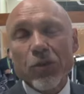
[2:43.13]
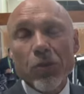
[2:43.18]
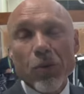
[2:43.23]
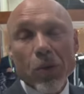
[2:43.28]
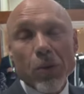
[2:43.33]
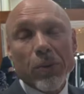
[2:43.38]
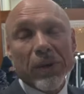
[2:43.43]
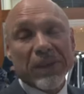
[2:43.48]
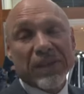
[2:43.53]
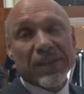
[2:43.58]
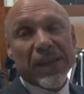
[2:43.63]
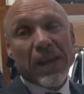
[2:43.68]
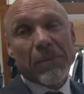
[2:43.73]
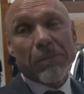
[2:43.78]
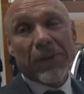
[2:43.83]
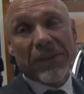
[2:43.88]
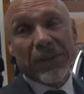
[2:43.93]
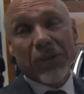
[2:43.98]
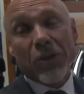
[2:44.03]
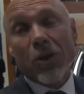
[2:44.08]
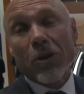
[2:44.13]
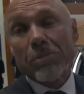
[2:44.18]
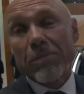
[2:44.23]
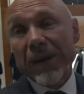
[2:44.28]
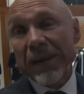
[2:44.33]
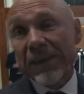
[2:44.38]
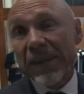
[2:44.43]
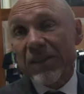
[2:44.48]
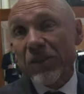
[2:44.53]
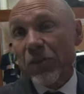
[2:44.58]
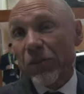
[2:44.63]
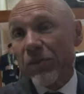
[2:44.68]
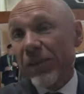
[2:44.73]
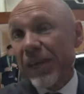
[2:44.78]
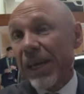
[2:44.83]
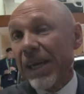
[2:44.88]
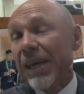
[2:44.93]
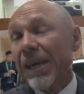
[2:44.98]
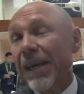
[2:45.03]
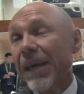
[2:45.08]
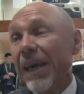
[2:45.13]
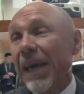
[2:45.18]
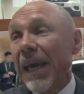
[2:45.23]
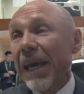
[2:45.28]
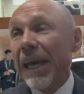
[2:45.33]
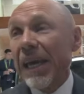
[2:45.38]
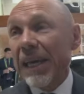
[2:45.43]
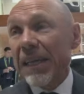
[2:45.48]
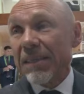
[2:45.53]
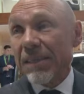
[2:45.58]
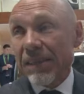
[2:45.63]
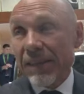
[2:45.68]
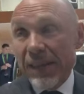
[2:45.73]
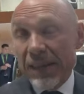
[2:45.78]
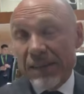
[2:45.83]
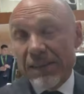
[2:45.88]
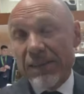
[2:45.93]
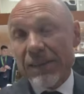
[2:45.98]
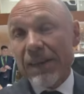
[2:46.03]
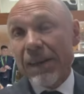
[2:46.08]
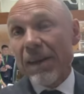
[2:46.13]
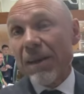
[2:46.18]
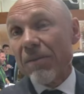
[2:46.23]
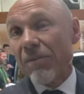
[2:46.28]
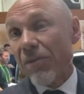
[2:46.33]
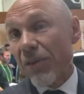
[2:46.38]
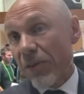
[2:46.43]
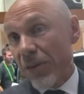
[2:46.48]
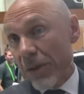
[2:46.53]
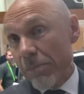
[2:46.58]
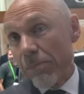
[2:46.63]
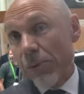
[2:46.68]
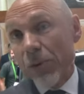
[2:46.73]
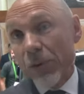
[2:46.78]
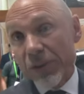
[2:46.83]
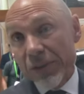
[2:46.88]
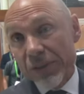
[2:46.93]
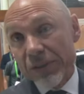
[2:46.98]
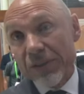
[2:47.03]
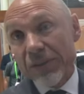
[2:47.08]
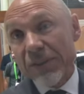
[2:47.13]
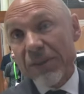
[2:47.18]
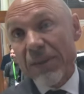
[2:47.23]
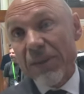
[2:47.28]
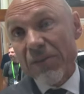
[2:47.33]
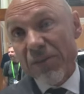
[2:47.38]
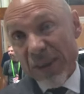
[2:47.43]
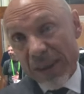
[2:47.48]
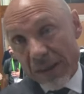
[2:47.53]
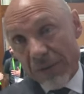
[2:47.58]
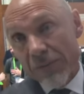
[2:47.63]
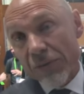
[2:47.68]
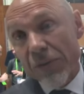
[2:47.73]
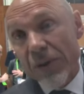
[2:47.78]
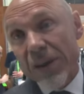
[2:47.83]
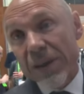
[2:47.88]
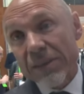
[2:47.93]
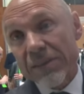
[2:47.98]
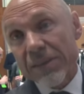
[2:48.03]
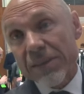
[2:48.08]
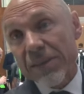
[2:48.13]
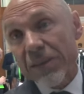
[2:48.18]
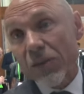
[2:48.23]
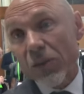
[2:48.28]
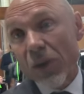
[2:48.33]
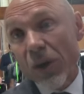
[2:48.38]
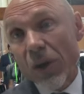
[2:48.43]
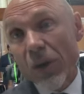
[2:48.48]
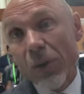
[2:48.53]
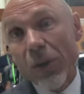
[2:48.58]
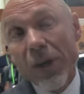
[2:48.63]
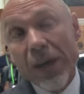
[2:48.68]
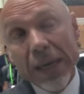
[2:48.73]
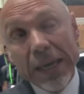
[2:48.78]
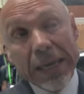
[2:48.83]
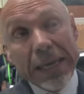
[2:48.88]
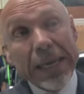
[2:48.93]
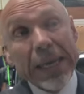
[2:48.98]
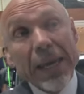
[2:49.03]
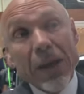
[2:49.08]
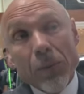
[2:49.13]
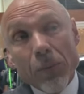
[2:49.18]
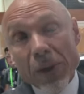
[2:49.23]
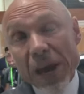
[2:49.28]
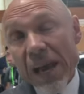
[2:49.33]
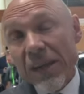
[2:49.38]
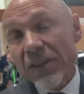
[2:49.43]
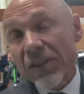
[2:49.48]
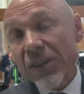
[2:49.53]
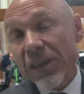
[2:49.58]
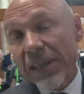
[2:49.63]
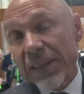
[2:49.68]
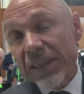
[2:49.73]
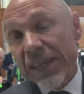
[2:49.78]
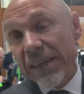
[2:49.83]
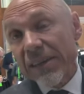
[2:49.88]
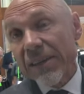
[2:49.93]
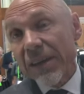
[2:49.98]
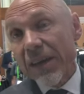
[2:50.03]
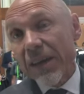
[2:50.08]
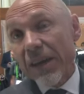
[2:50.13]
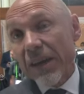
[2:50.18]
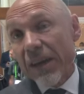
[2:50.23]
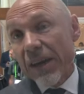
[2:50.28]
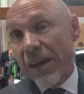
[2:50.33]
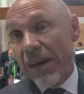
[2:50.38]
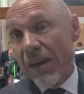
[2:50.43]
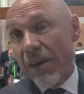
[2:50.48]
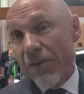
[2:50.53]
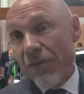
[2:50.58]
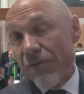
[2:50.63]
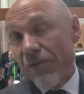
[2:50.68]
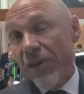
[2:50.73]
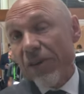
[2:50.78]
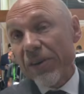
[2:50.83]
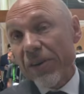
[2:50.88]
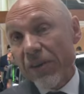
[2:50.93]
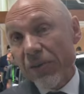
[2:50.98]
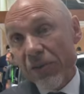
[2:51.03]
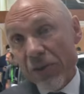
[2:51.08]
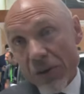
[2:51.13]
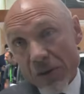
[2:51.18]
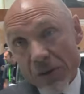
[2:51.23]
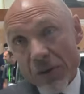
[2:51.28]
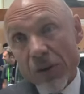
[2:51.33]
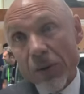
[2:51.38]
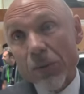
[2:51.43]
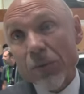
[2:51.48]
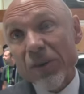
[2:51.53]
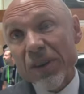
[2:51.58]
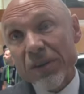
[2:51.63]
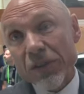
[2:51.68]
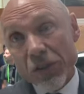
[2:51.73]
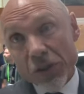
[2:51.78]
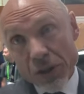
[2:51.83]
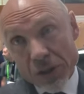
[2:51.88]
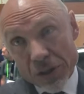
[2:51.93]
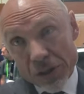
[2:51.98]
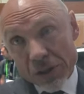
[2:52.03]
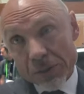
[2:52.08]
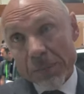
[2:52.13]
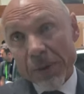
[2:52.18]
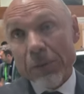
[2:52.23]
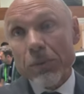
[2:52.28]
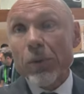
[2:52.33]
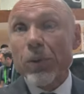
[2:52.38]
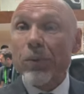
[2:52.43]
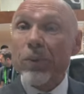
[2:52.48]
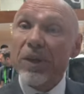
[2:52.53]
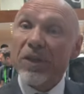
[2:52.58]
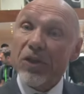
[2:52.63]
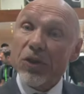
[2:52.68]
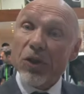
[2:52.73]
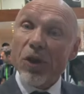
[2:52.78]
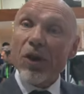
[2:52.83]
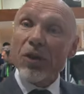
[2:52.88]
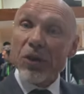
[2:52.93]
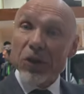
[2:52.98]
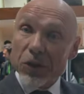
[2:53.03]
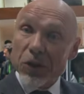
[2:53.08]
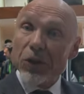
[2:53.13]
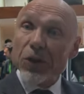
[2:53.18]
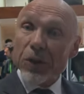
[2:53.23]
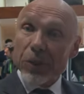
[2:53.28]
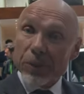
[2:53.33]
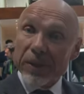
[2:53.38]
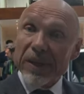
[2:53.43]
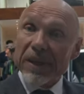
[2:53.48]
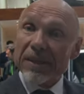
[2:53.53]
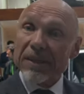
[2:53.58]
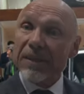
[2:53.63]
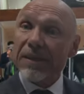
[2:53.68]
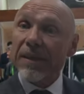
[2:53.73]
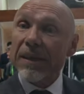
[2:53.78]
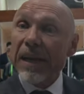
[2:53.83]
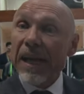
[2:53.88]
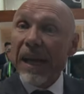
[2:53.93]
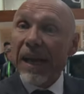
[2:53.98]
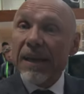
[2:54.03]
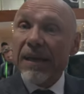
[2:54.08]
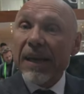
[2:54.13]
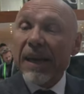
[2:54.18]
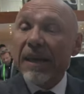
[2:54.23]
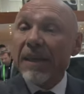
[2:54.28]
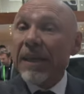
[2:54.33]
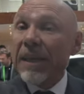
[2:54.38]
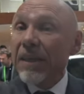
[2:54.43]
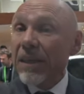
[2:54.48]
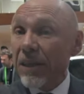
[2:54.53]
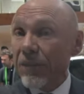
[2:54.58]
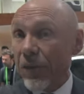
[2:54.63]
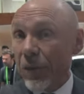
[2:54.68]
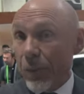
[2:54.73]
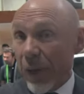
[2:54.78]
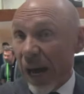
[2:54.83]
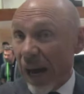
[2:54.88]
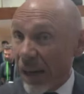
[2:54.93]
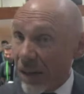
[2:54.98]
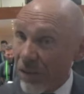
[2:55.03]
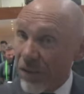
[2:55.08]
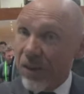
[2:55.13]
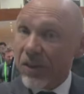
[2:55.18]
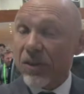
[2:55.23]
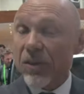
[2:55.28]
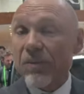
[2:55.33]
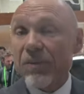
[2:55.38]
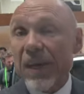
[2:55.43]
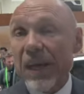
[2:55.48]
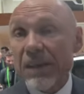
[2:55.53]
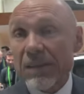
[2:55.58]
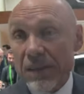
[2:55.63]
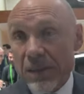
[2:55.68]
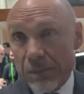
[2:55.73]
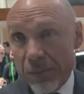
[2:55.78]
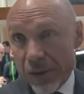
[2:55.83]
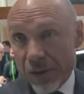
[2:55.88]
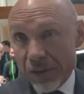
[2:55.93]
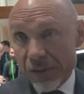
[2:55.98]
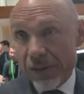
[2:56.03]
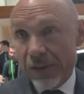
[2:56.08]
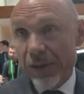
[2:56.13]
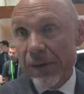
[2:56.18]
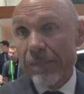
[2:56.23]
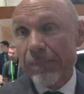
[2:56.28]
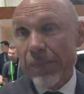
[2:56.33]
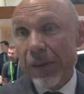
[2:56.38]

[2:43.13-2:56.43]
growing segment, the compact SUV, is a very important thing for us. So we actually did a very thorough research before we started to do this, and interviewed hundreds of customers